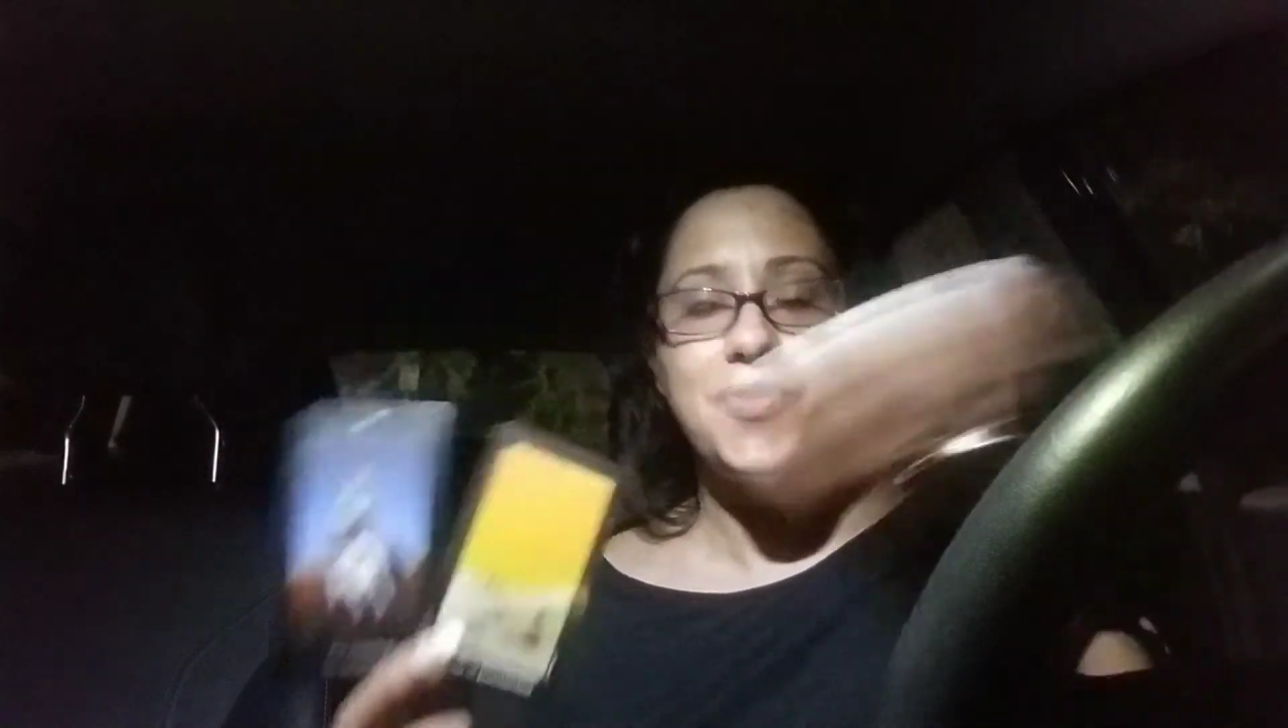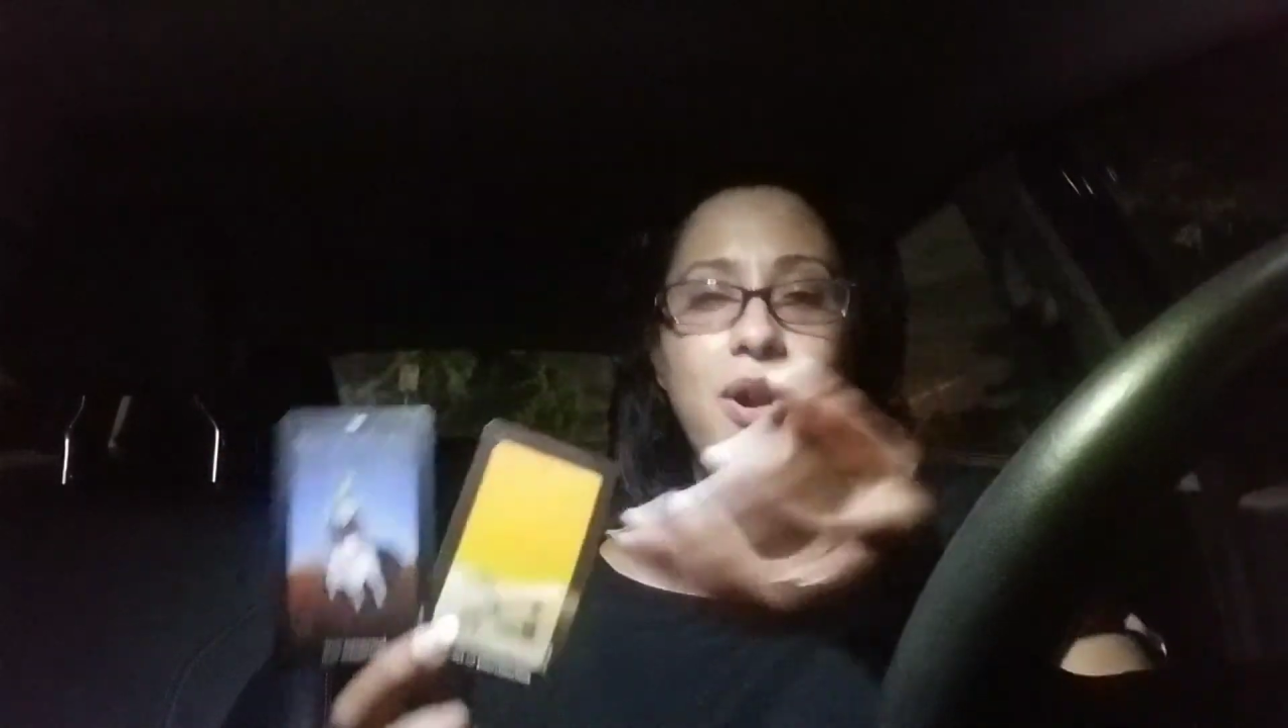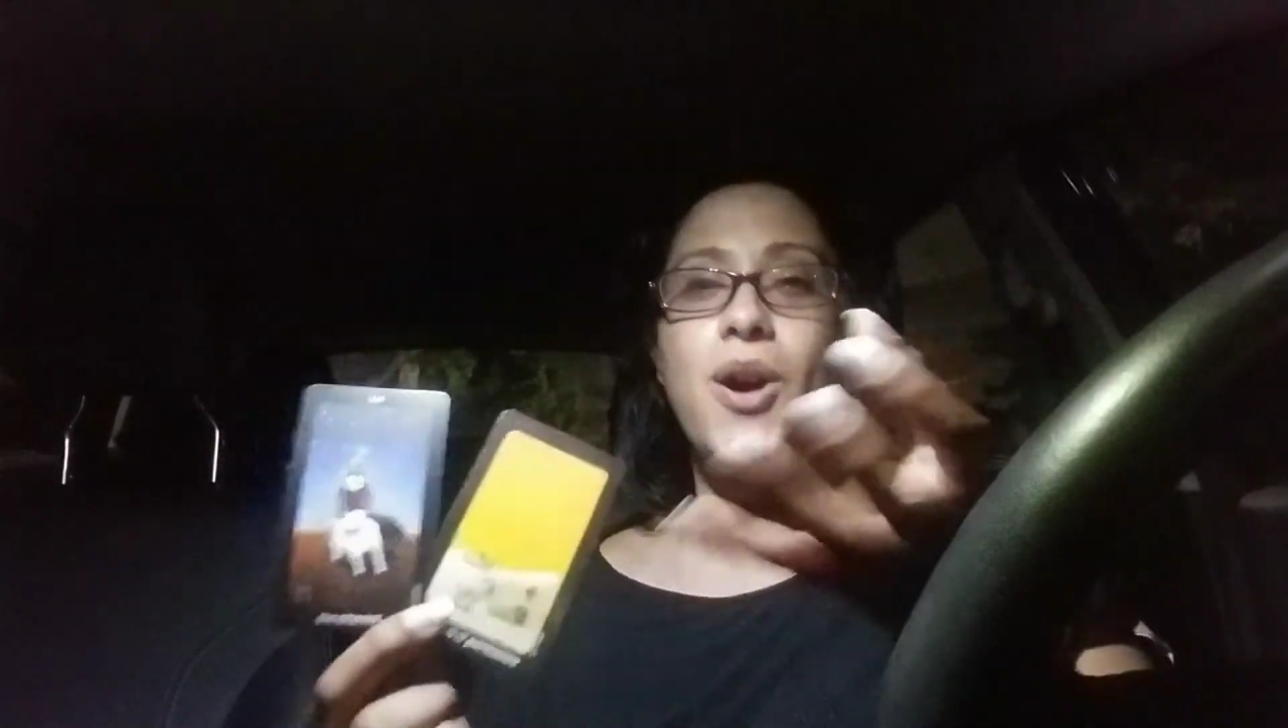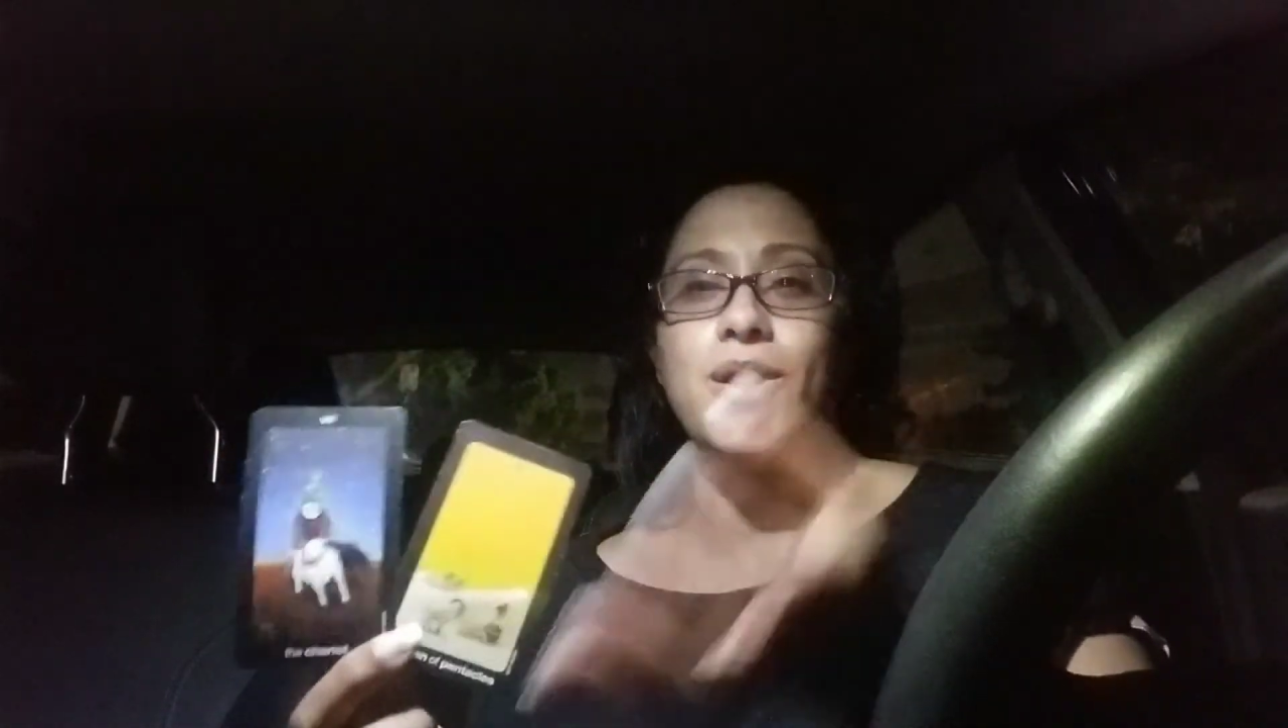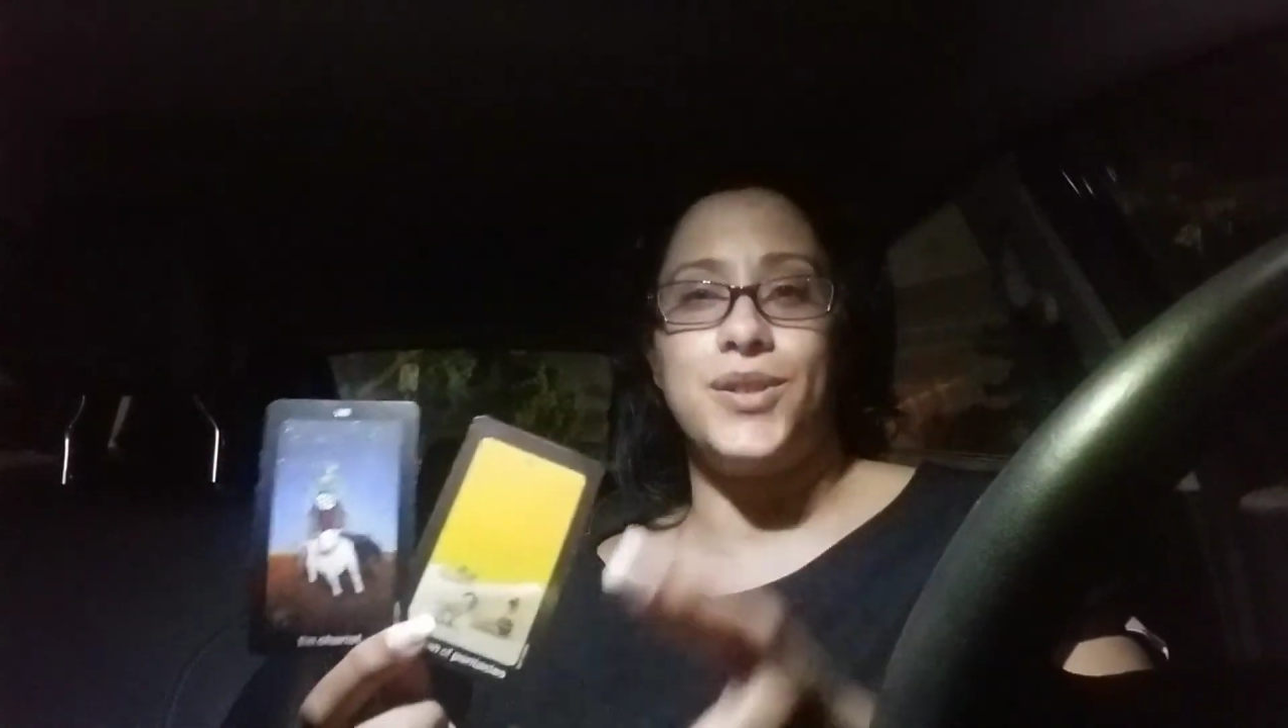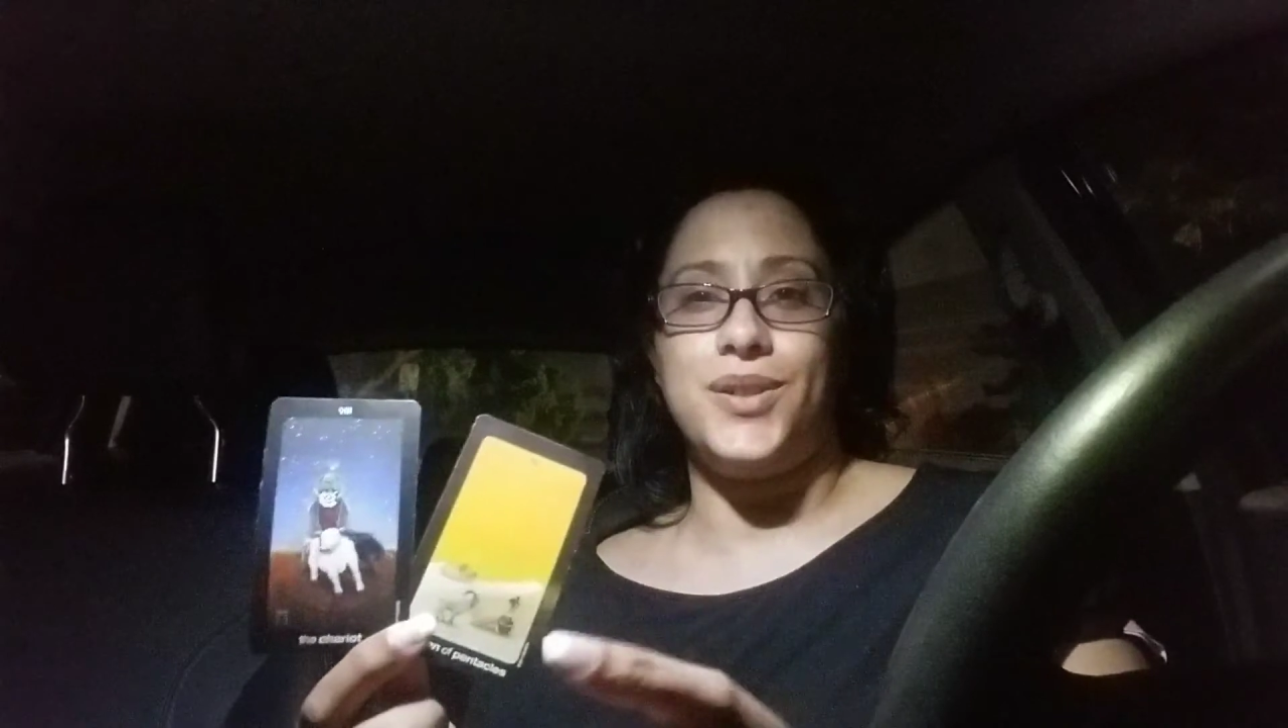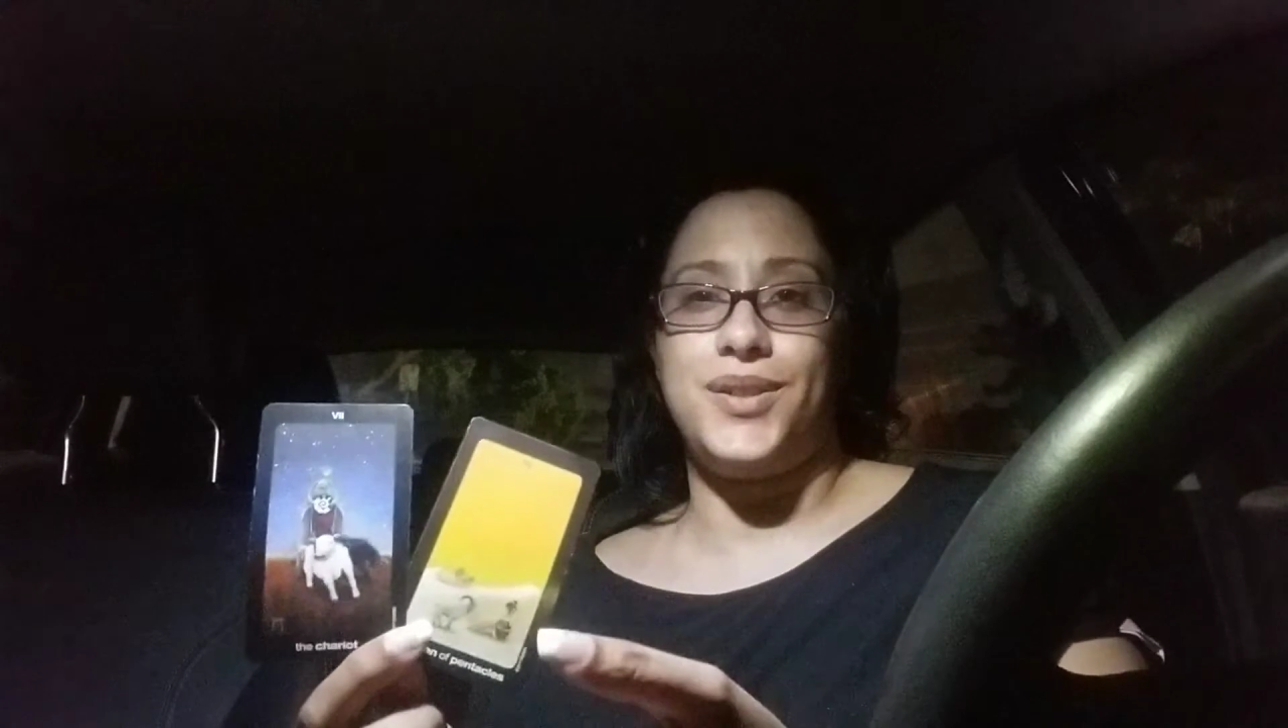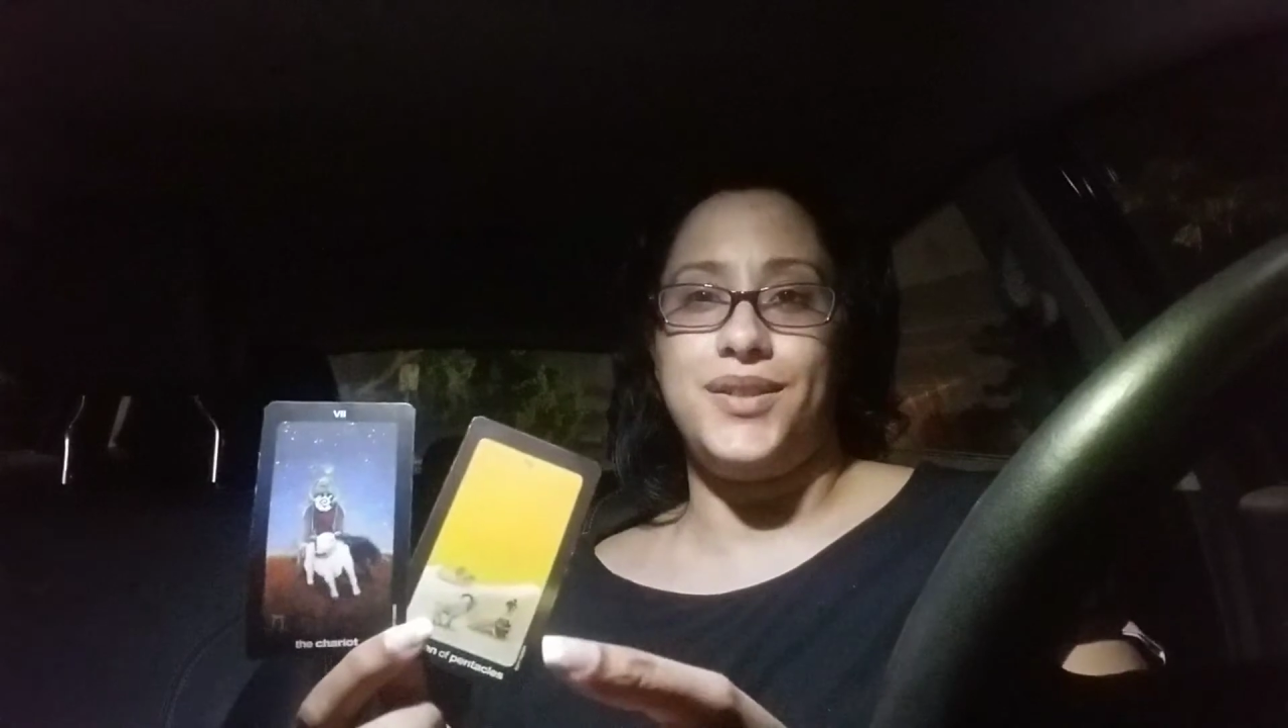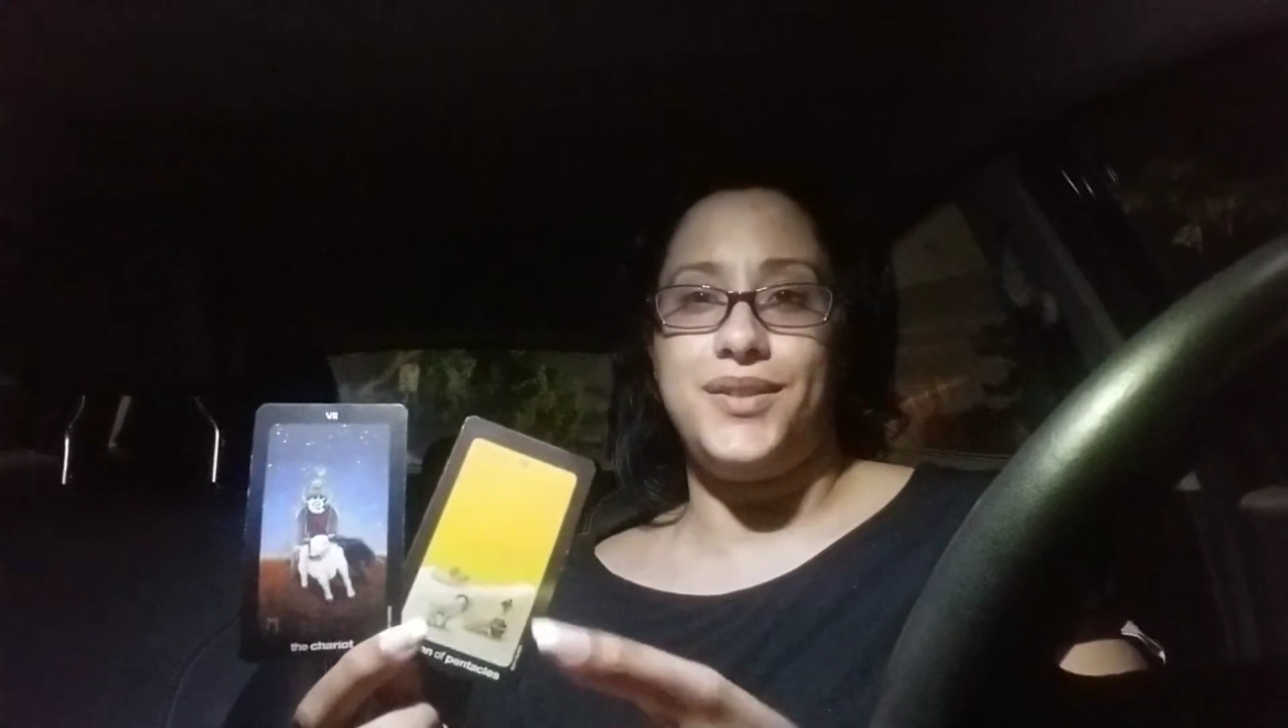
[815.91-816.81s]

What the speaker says: conquered